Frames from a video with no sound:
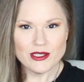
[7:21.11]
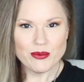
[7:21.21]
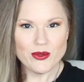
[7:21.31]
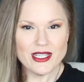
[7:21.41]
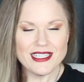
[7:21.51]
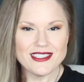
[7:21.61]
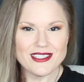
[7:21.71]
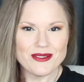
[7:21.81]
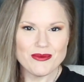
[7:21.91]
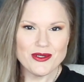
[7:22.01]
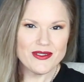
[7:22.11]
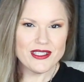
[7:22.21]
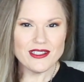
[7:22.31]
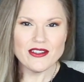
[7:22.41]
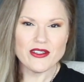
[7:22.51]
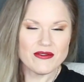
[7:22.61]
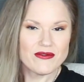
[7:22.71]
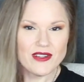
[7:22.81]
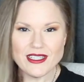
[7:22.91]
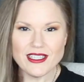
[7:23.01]
The point is moving your
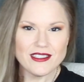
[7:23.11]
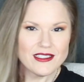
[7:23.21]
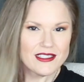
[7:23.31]
fucking